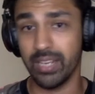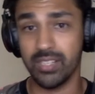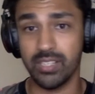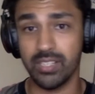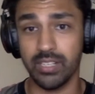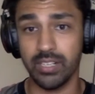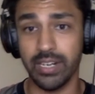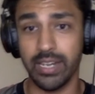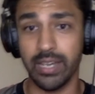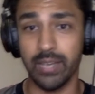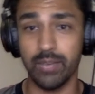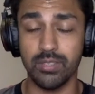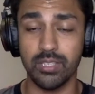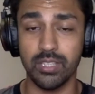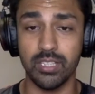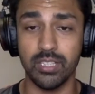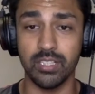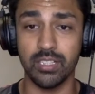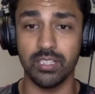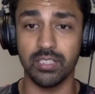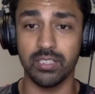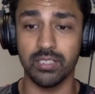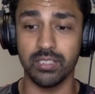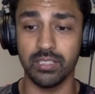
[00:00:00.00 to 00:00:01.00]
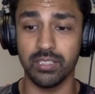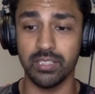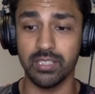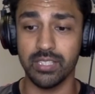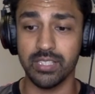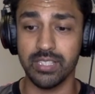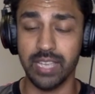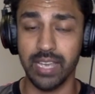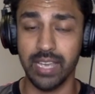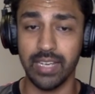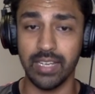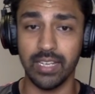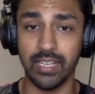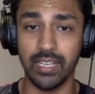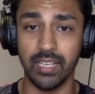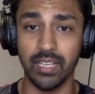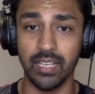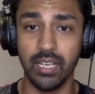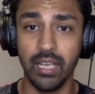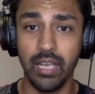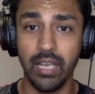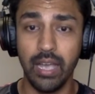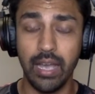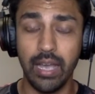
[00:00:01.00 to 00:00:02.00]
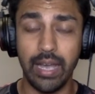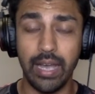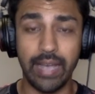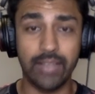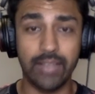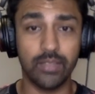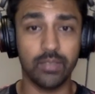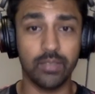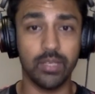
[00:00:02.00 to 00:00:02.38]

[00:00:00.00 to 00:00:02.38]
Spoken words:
announced the signing, I thought that